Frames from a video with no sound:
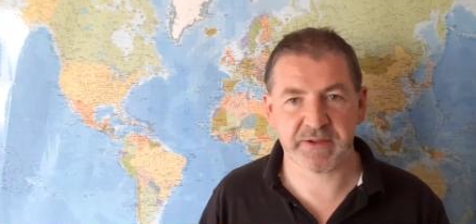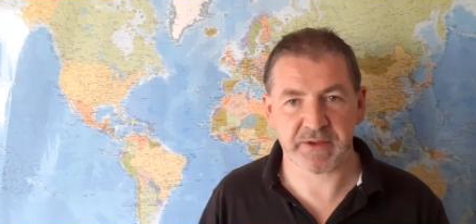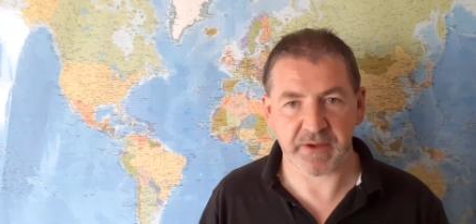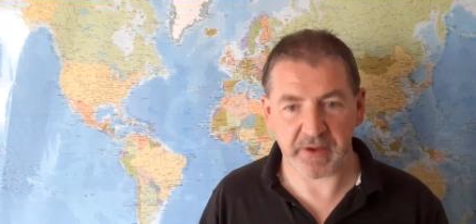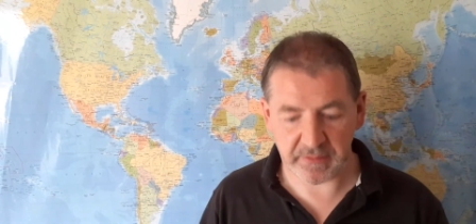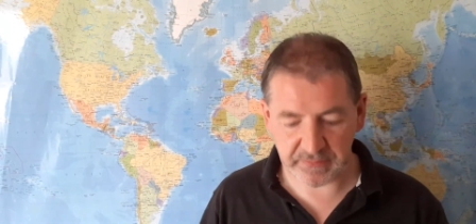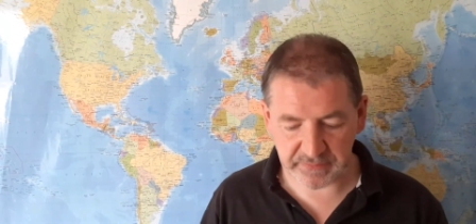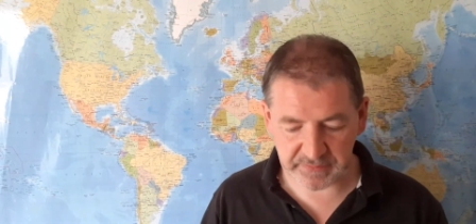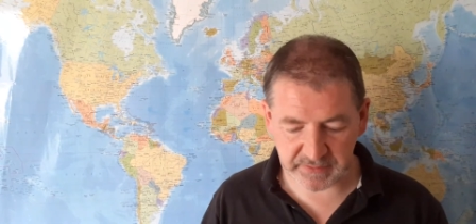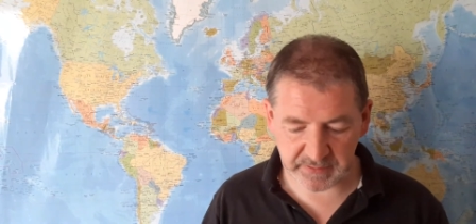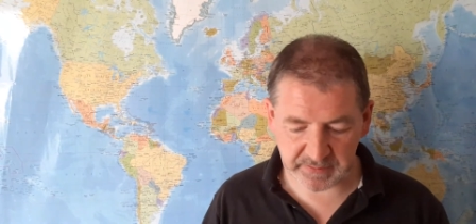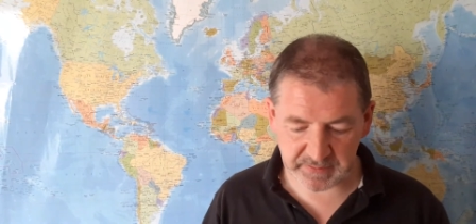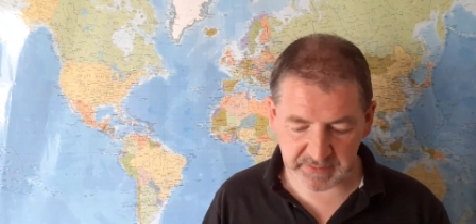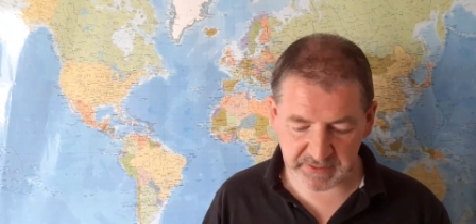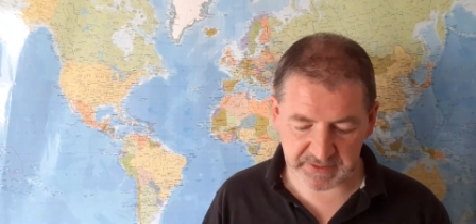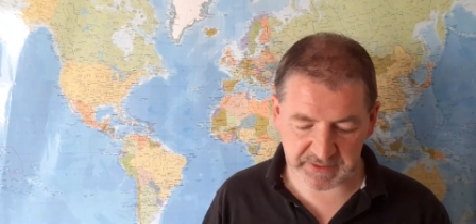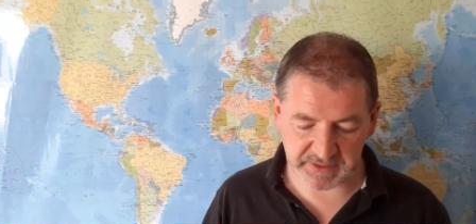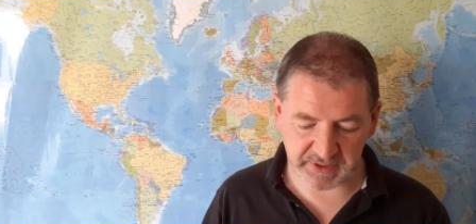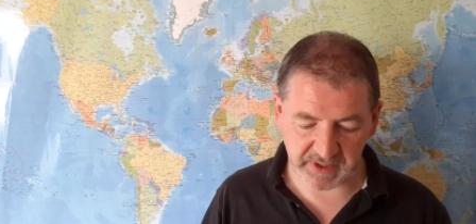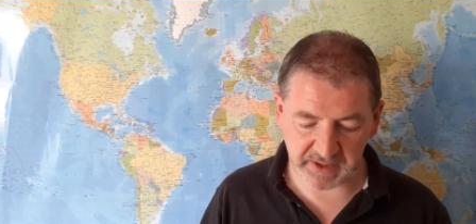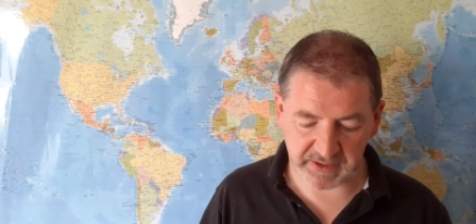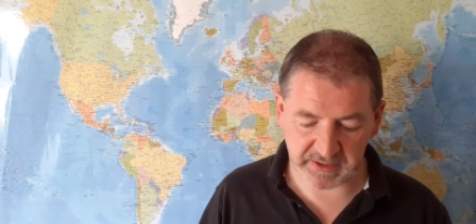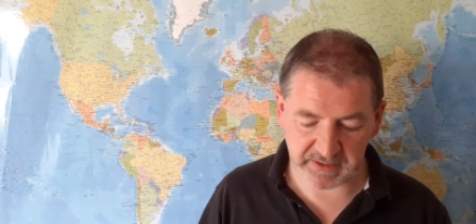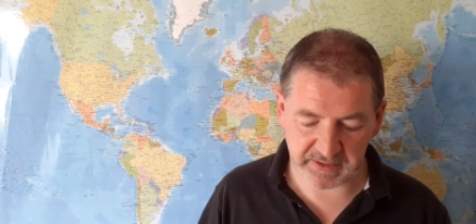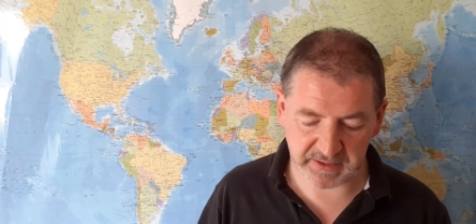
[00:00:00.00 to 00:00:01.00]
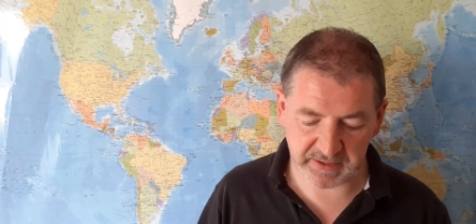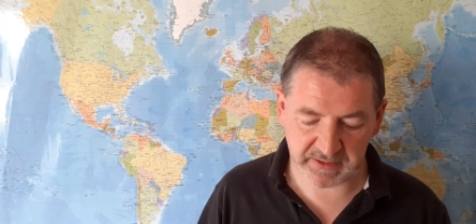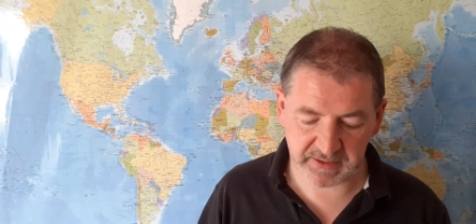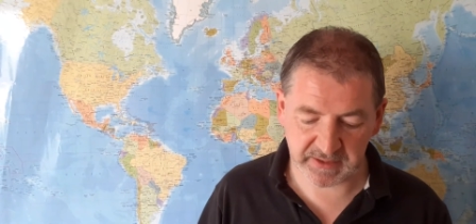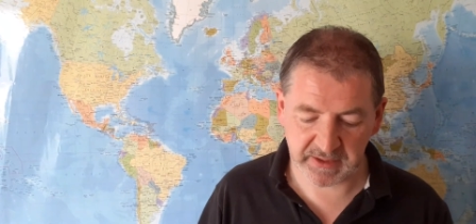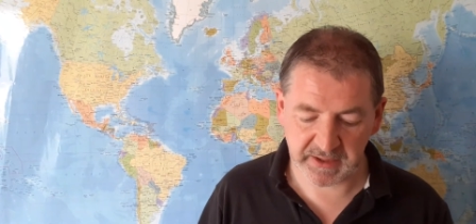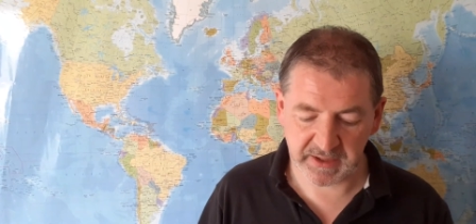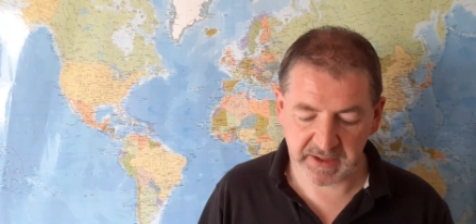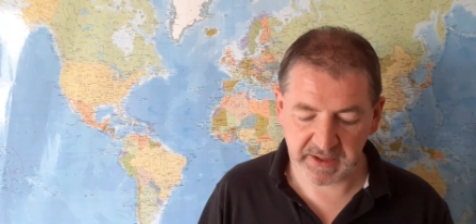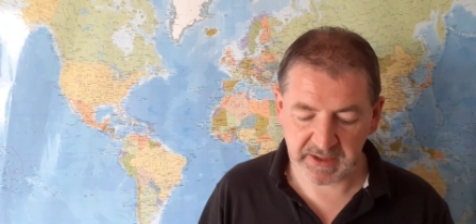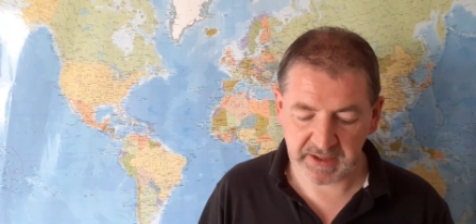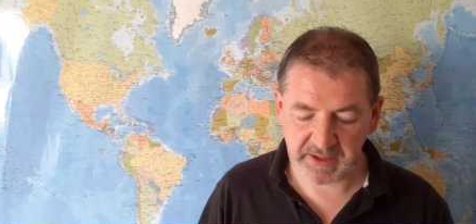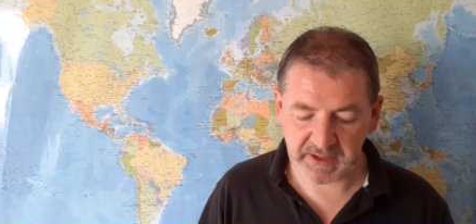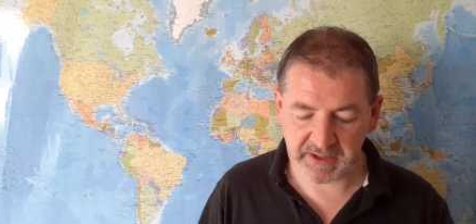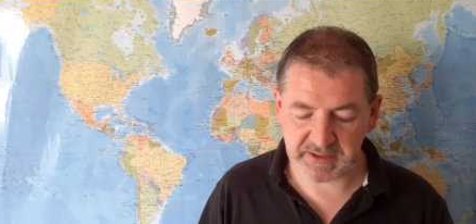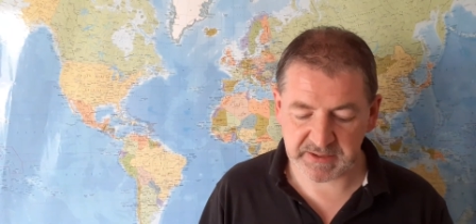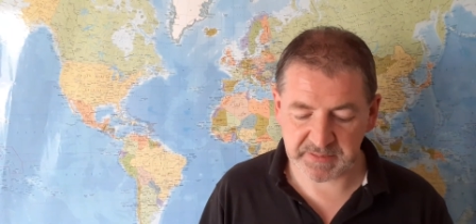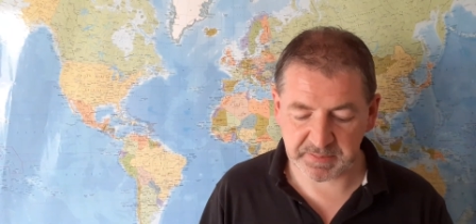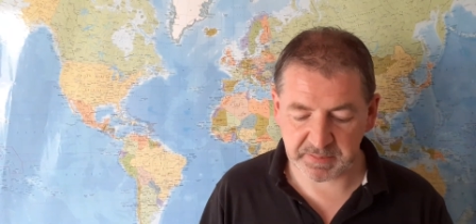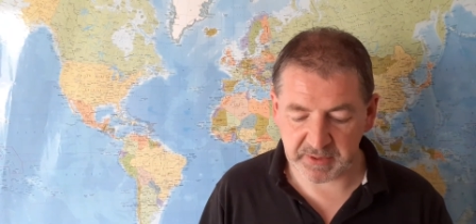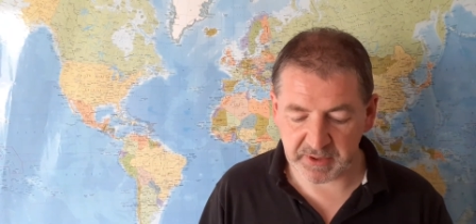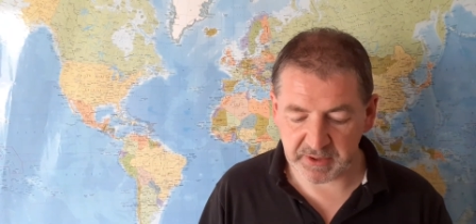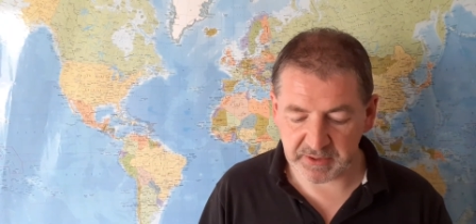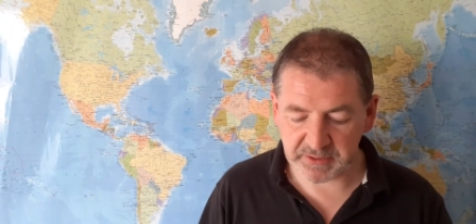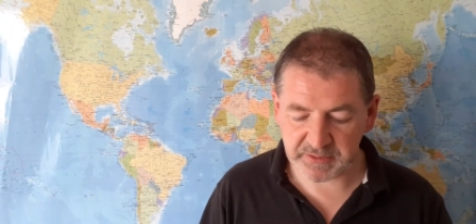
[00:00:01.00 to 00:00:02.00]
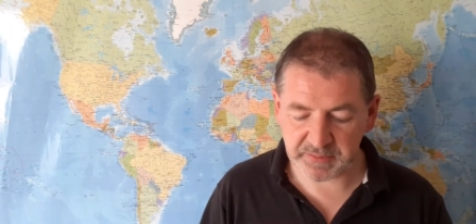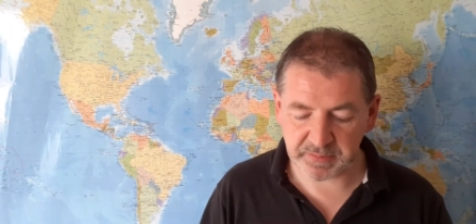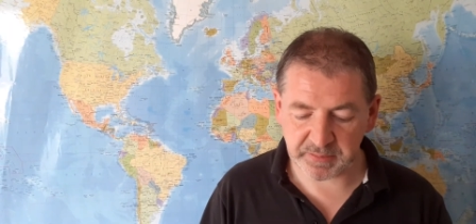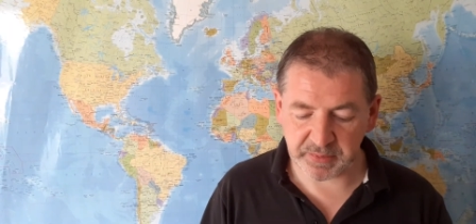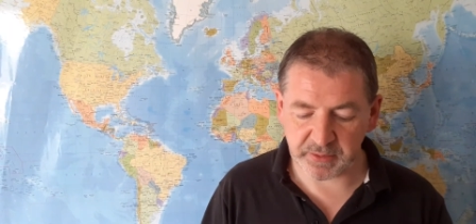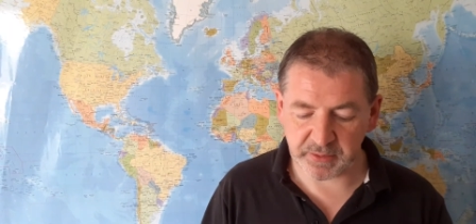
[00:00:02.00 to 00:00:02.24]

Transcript: of the Messiah, his blood